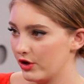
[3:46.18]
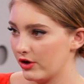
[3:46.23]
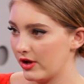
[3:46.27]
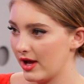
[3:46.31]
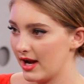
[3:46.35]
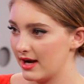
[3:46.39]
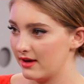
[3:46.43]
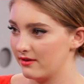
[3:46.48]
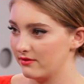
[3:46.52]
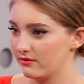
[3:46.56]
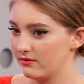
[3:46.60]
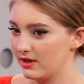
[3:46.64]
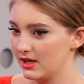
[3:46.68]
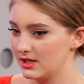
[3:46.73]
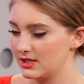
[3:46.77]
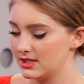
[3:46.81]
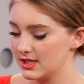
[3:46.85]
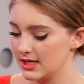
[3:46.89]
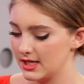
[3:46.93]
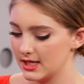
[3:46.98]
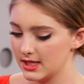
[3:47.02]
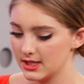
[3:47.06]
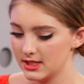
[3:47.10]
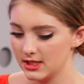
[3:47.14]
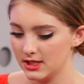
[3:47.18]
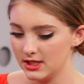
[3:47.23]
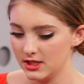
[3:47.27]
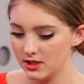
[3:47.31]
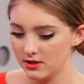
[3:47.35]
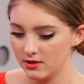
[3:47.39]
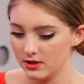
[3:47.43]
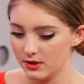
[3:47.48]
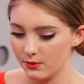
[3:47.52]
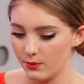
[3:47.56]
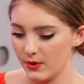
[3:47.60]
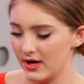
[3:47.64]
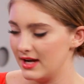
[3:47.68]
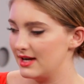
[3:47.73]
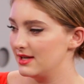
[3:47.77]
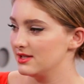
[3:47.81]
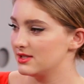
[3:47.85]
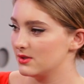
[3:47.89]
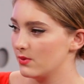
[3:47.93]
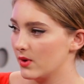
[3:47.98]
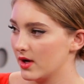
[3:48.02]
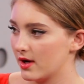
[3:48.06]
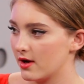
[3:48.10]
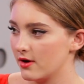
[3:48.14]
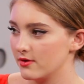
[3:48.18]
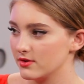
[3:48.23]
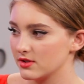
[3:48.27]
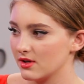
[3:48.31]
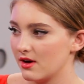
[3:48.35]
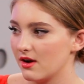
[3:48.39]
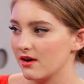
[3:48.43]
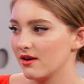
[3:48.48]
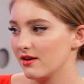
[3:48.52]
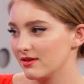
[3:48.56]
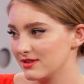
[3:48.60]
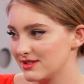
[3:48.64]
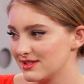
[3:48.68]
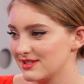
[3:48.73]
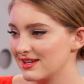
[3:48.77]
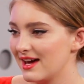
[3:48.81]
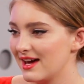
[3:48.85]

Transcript: where you kind of get to witness what goes on on